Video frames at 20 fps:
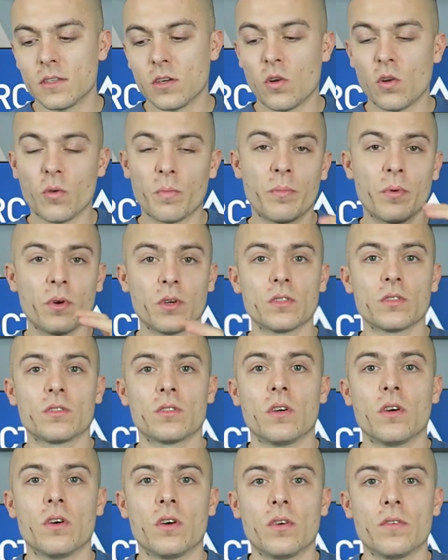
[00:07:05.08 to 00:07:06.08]
the whole
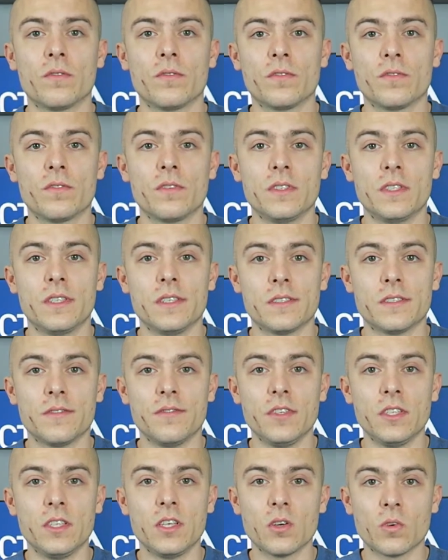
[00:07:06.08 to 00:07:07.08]
point of this
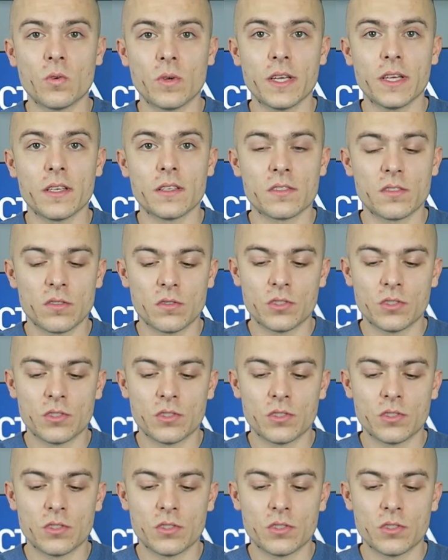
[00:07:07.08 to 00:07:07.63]
video is